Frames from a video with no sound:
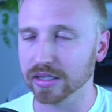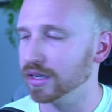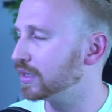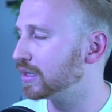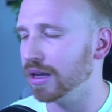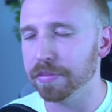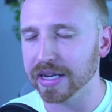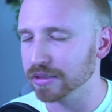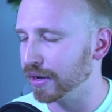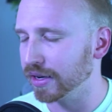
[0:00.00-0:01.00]
It is the
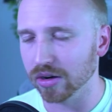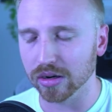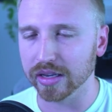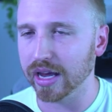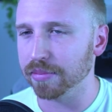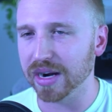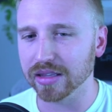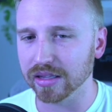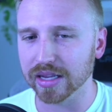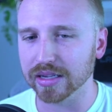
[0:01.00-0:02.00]
best play to earn game, and I
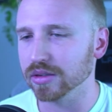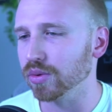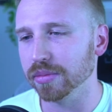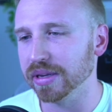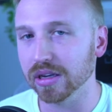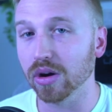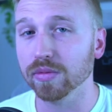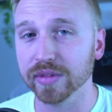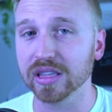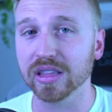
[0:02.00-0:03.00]
think that's going to be the
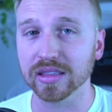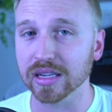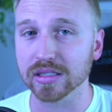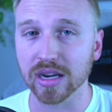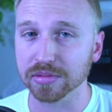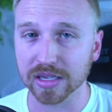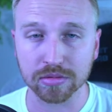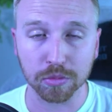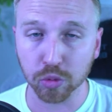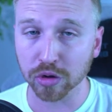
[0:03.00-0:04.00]
only thing that stops us
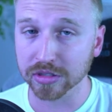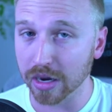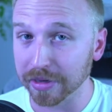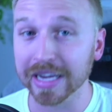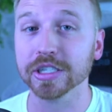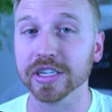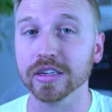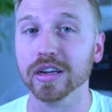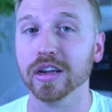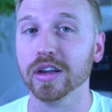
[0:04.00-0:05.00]
from world domination
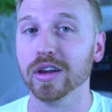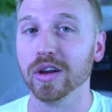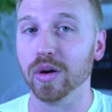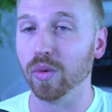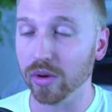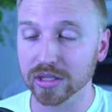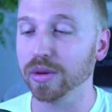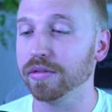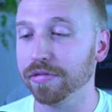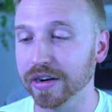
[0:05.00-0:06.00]
once
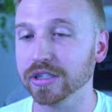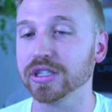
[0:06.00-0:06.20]
we finish